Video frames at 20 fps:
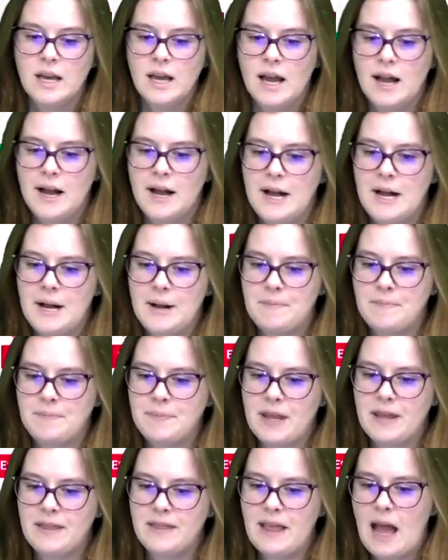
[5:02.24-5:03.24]
and
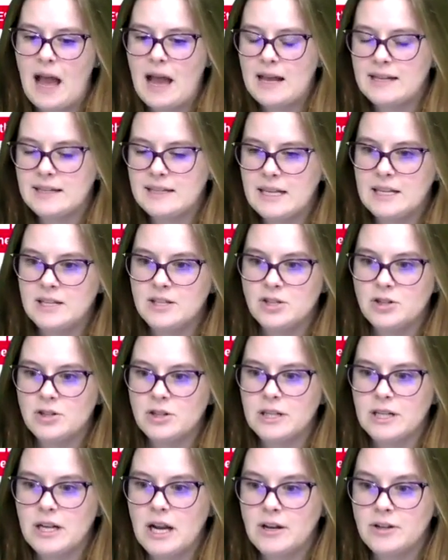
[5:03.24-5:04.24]
that is
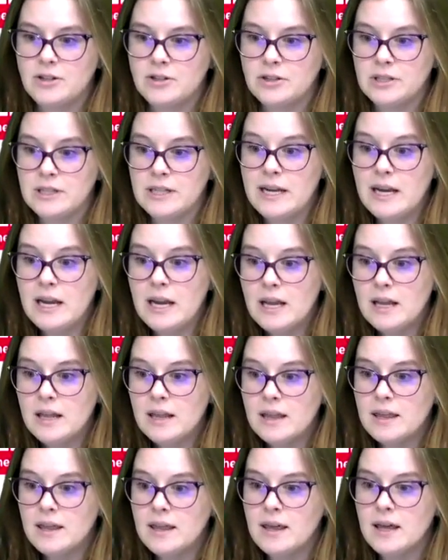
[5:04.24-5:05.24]
inserted underneath.
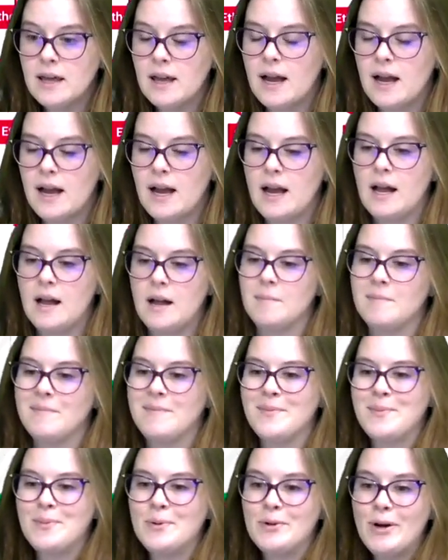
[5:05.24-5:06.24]

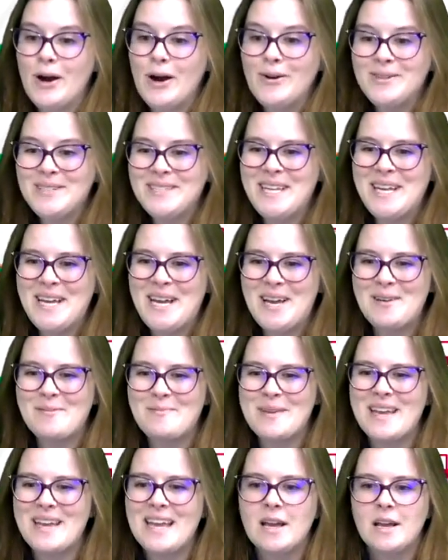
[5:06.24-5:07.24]
Pro tip,
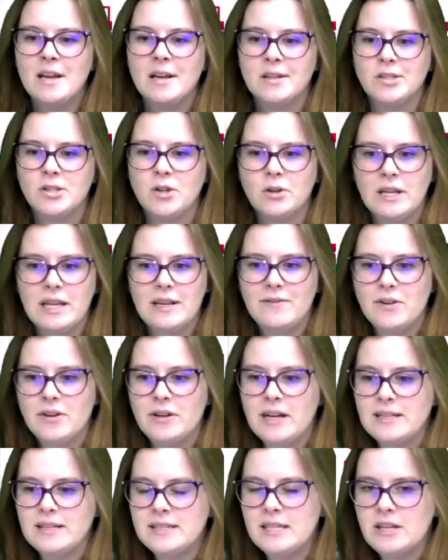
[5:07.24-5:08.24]
don't leave your
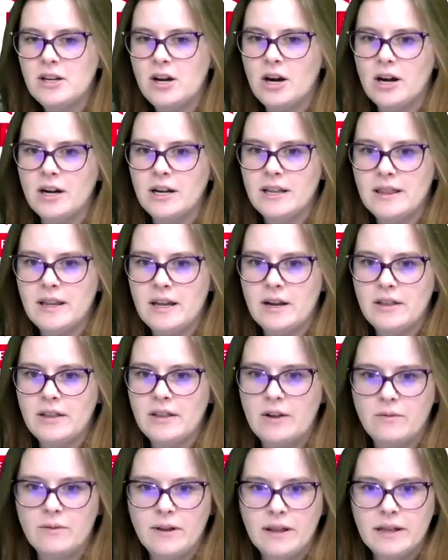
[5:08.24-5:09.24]
SD card in there.
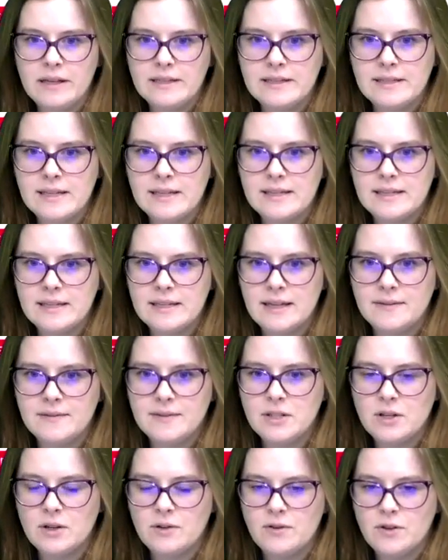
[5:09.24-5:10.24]
They're really sensitive,
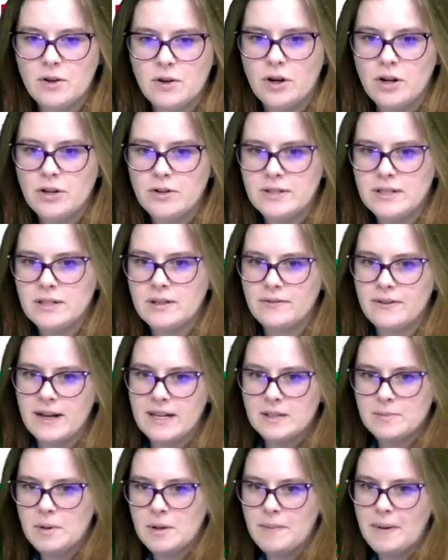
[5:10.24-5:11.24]
so if you are using a
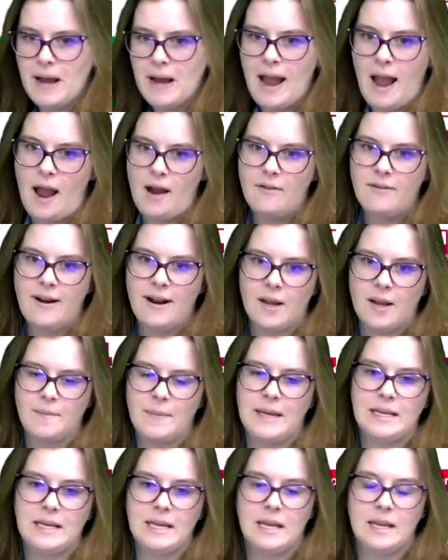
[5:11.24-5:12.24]
Raspberry Pi, I
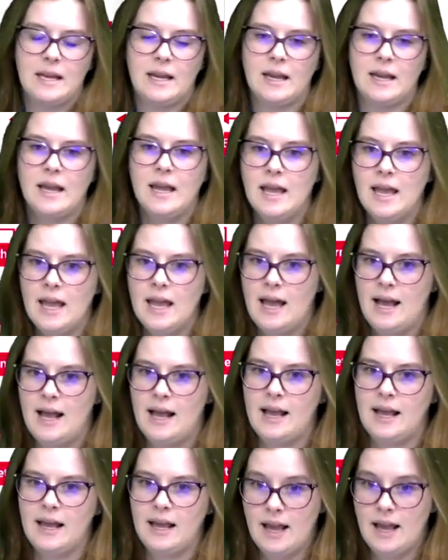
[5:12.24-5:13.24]
recommend getting
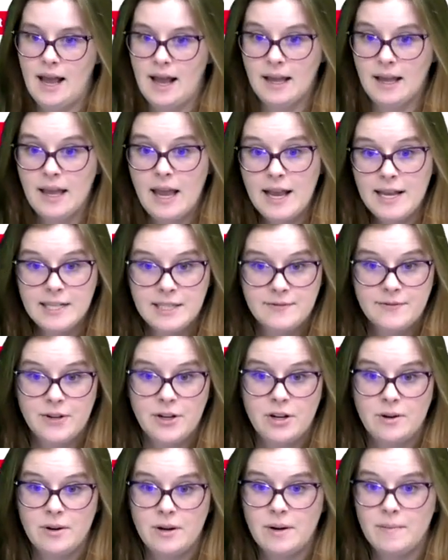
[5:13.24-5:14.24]
a case for
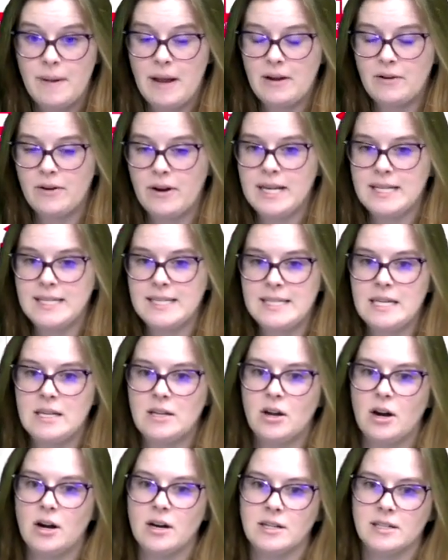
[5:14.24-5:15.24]
your micro SD
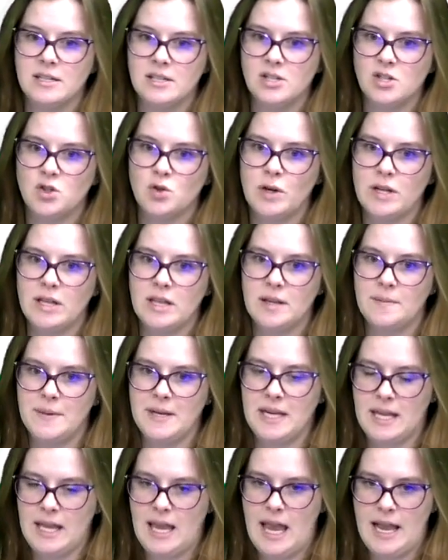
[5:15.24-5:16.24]
cards and storing them
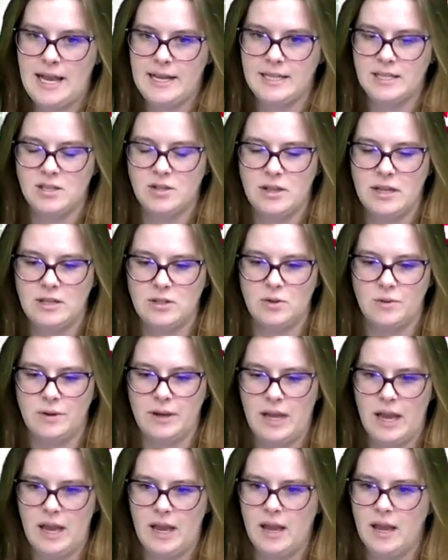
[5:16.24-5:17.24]
in a case so they don't
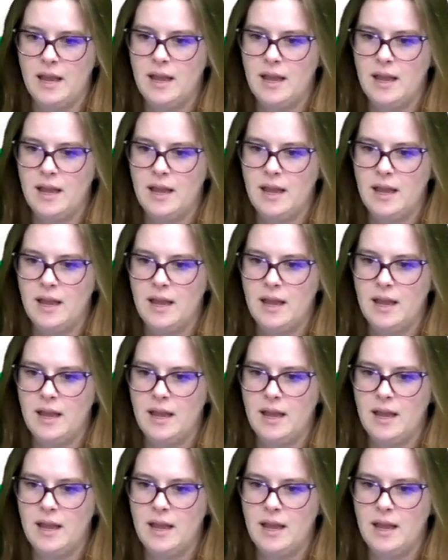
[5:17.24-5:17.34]
get